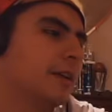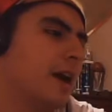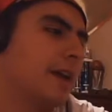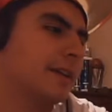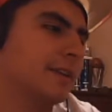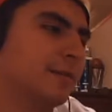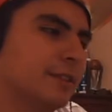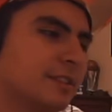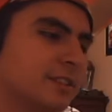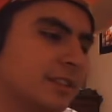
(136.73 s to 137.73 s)
I can
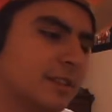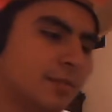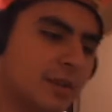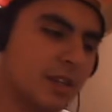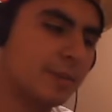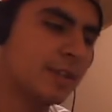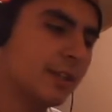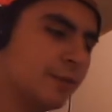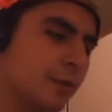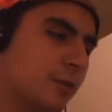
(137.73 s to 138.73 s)
definitely see Biggie be
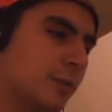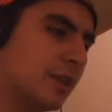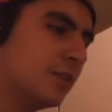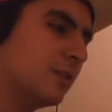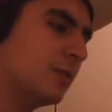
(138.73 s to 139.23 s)
influenced by this.